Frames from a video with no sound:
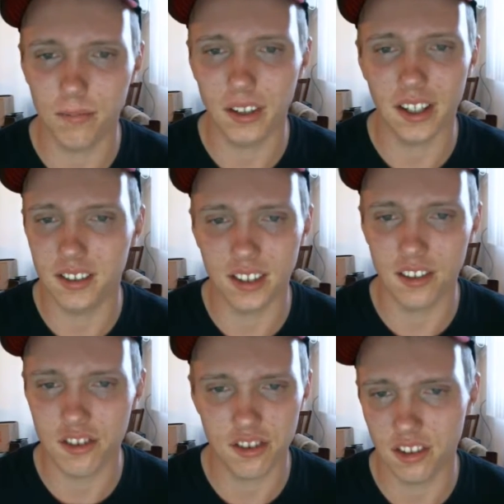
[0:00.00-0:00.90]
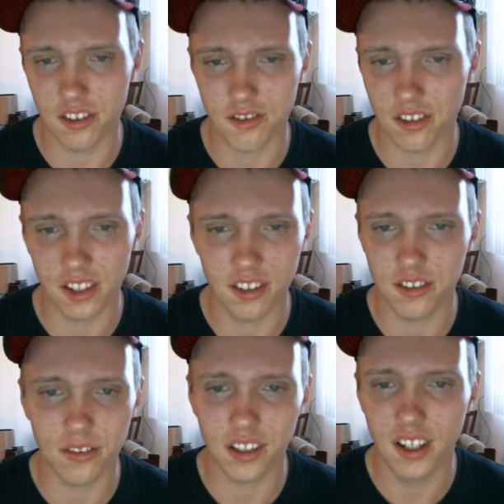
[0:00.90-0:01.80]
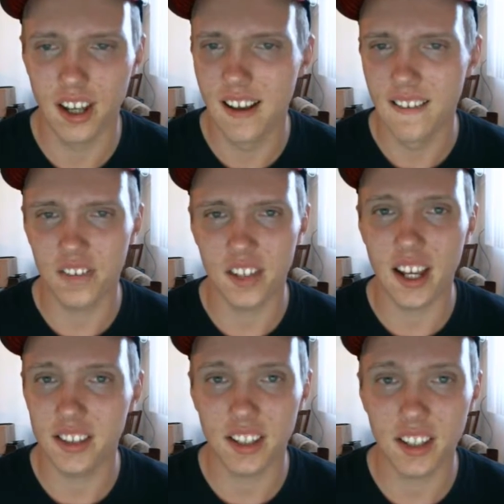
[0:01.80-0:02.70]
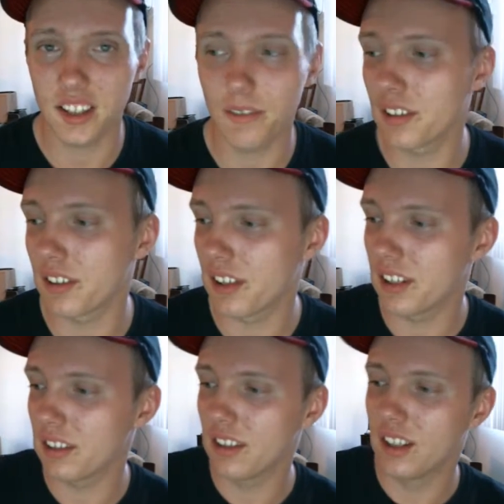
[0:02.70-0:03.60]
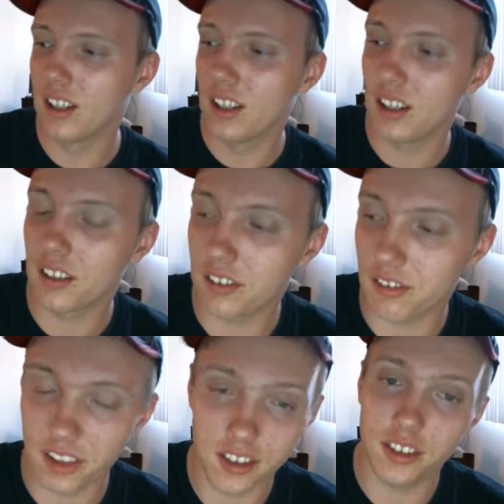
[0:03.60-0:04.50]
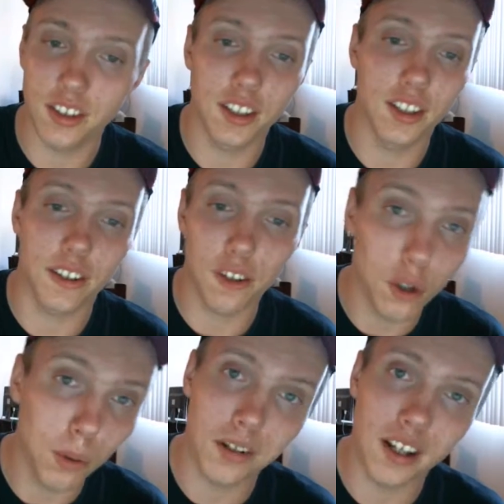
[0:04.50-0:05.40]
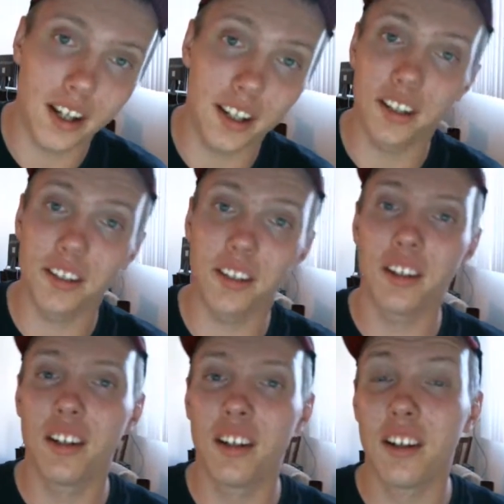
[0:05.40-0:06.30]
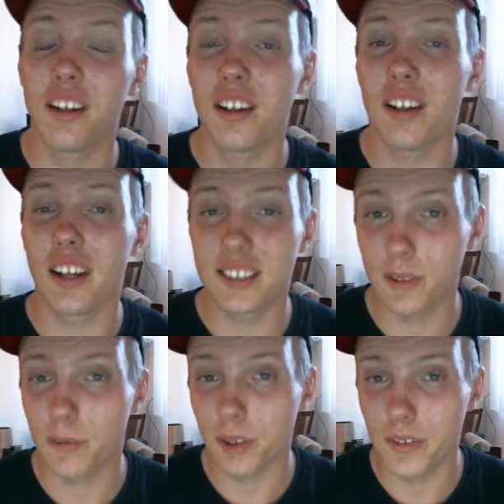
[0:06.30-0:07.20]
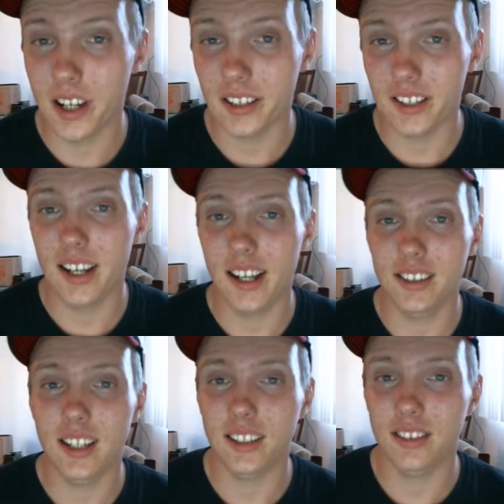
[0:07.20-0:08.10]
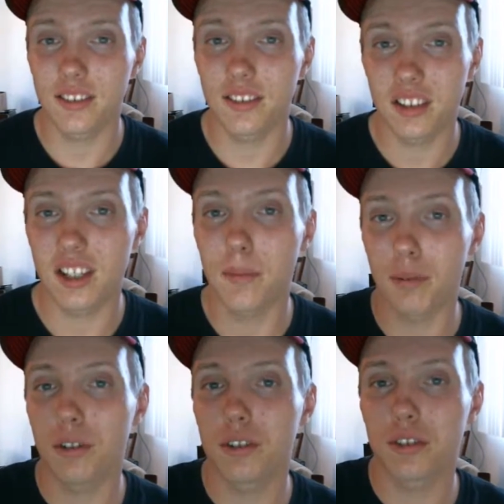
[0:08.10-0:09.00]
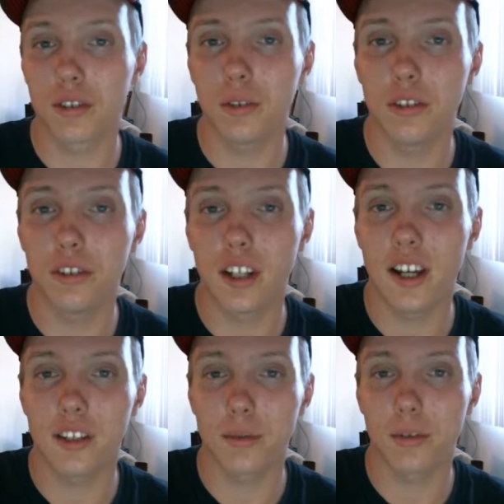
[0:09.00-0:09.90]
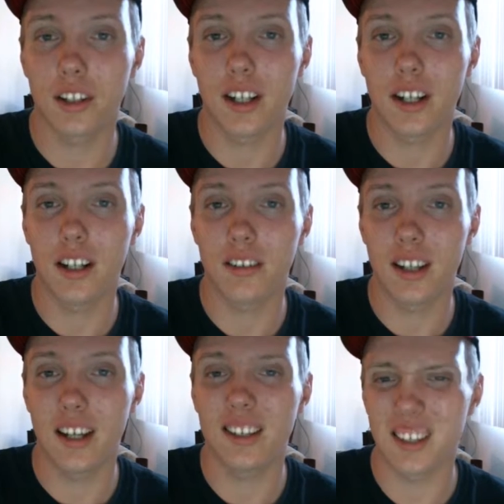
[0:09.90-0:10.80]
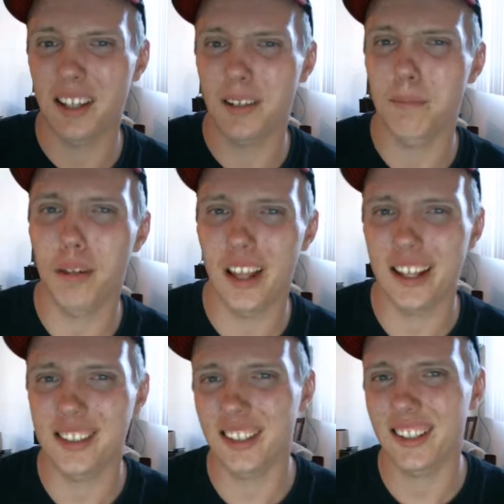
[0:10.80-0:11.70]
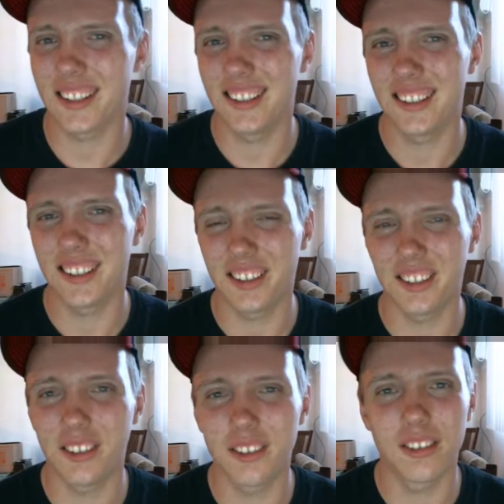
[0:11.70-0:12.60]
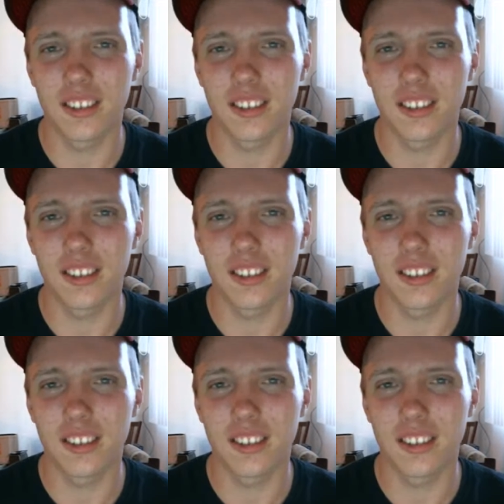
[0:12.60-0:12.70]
like I said, just another straight. It doesn't really taste any different than Grizzly or Copenhagen, except for the fact that it has that typical Skoal taste where it kind of tastes like plastic. You know,